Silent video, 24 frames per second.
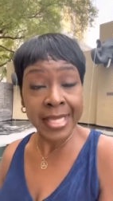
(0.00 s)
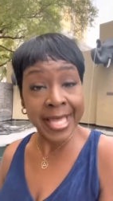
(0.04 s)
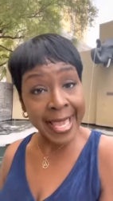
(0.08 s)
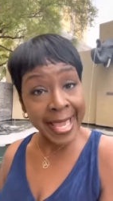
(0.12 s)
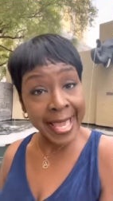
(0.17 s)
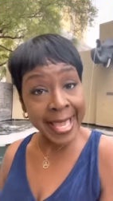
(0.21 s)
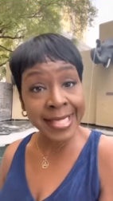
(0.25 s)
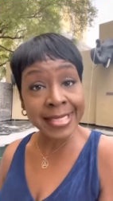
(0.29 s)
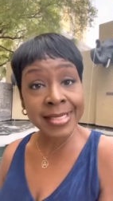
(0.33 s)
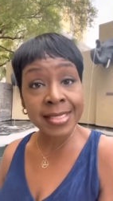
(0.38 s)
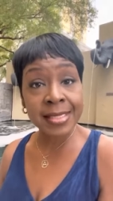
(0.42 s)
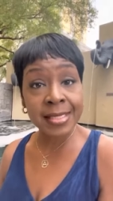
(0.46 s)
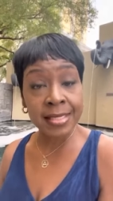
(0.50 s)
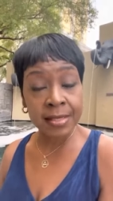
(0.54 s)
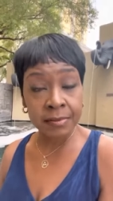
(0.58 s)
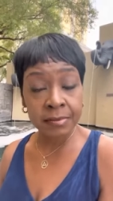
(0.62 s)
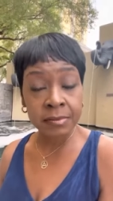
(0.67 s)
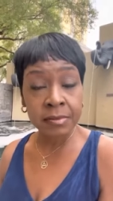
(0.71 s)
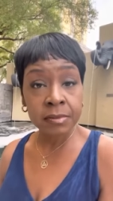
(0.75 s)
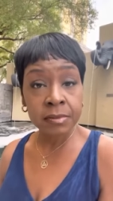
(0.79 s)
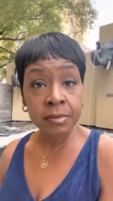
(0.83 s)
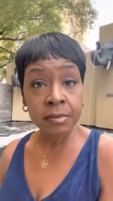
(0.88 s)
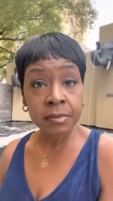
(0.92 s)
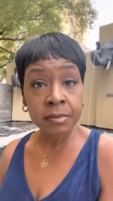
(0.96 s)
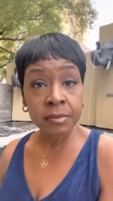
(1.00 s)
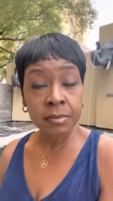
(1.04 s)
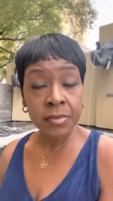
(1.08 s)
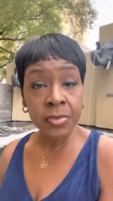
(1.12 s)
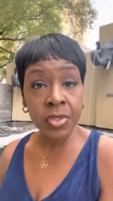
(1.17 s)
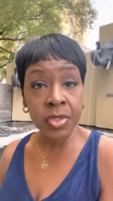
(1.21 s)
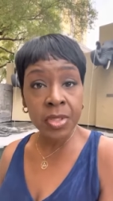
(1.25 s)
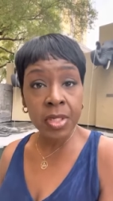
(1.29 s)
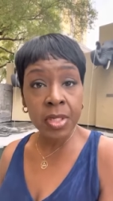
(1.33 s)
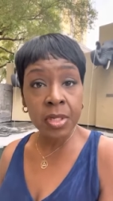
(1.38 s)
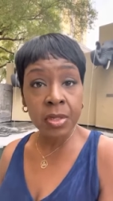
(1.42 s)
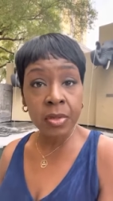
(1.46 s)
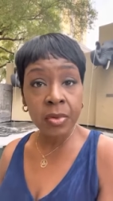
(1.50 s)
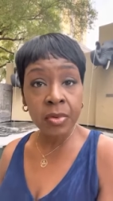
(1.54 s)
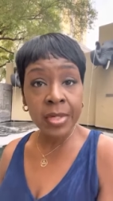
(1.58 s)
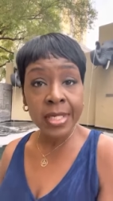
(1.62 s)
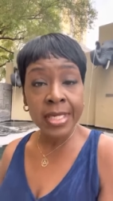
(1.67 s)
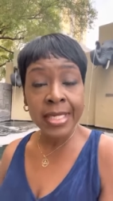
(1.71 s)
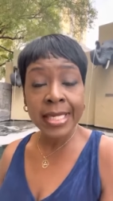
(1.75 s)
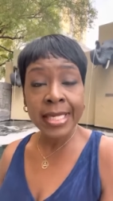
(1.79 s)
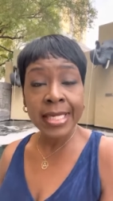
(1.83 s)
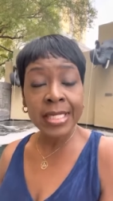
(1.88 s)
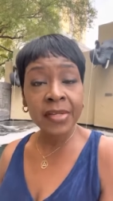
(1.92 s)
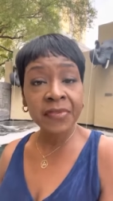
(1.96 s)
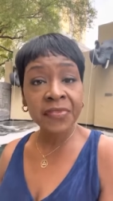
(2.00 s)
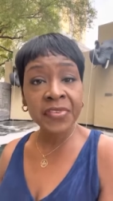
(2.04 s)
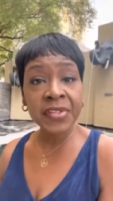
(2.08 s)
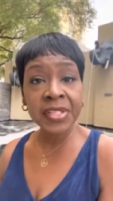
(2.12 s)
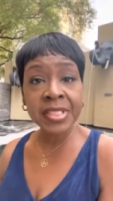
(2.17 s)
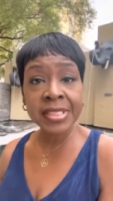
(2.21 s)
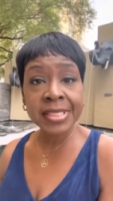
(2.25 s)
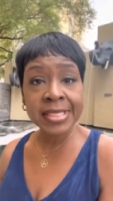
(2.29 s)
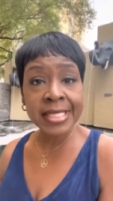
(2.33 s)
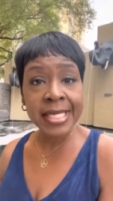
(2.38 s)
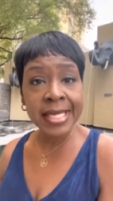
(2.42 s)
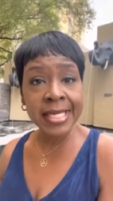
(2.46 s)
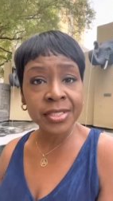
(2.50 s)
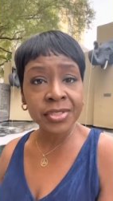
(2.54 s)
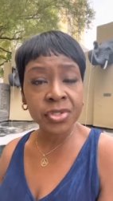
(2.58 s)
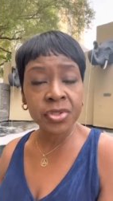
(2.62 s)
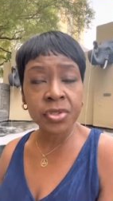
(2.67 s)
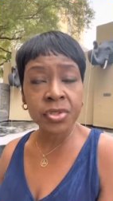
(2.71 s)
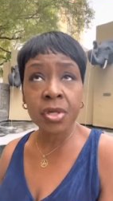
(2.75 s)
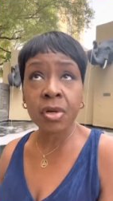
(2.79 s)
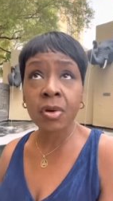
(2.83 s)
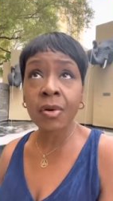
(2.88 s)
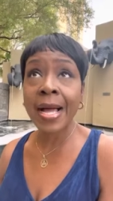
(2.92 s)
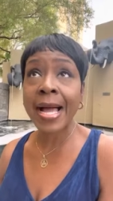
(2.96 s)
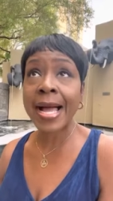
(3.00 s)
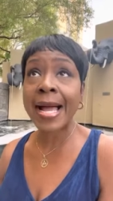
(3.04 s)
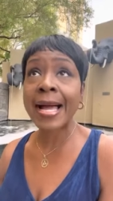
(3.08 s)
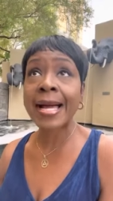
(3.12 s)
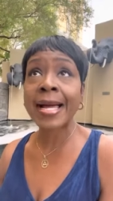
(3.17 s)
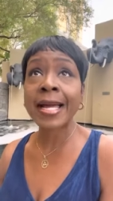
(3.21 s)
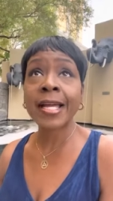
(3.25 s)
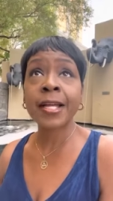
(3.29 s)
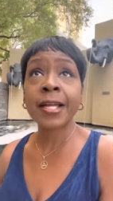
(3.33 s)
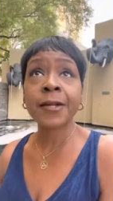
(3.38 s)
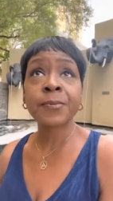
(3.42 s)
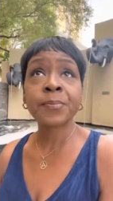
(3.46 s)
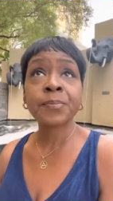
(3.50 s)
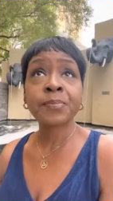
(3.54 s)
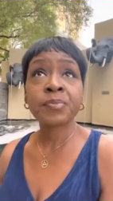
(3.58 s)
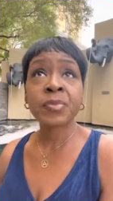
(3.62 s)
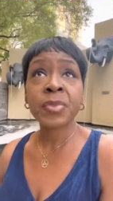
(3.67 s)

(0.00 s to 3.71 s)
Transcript: Ask them, you know, and if he says, you know, I